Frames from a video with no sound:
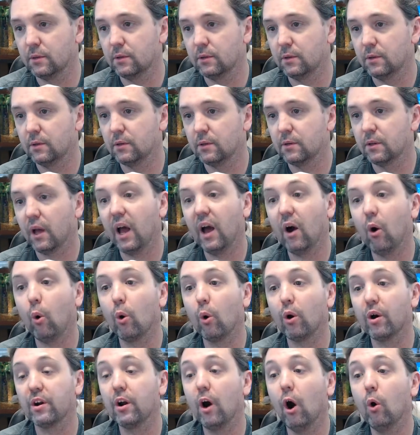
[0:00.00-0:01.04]
or an
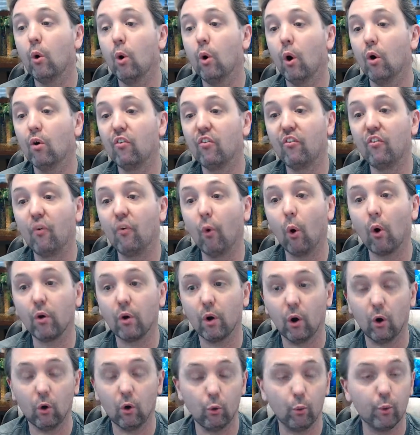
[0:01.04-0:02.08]
0040
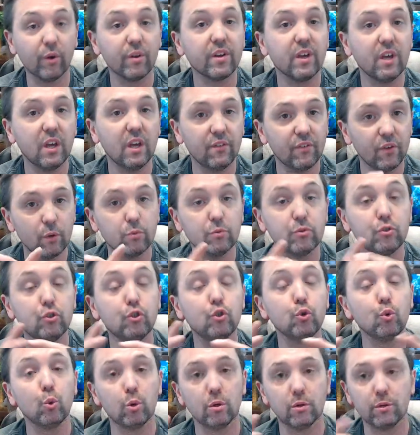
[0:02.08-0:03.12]
will give you dual
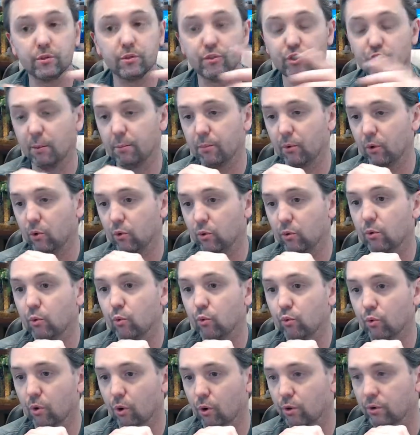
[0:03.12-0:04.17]
jumbo
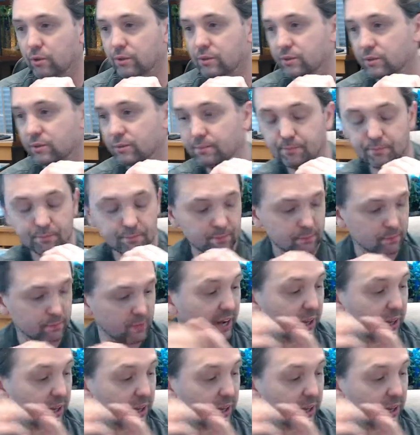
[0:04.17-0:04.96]
rolls. Anyway,